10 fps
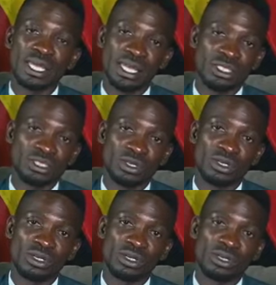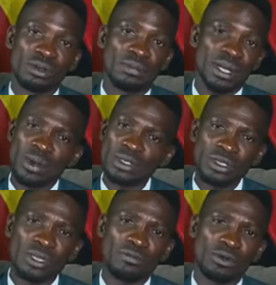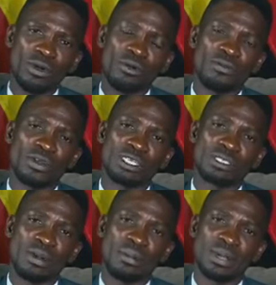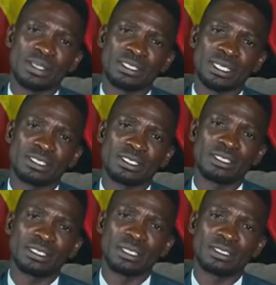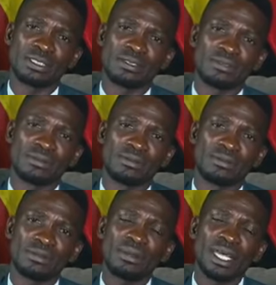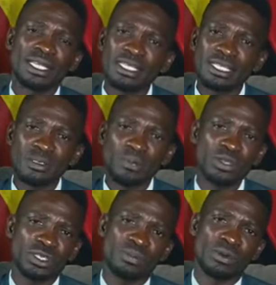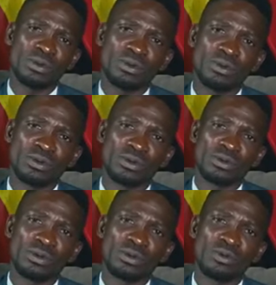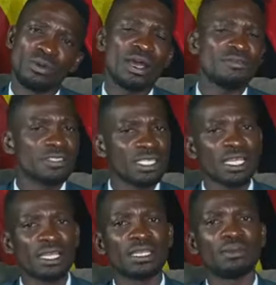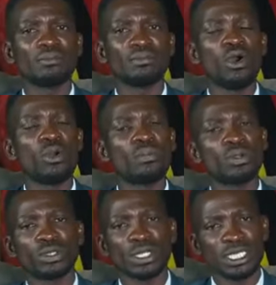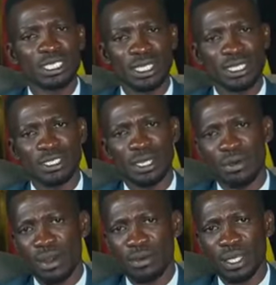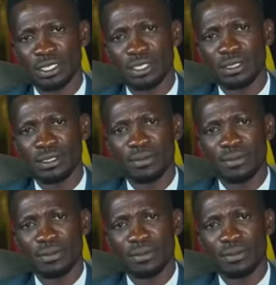the election. But I want to give you confidence, my brothers and sisters, that it is possible. We have seen more brutal dictators around us,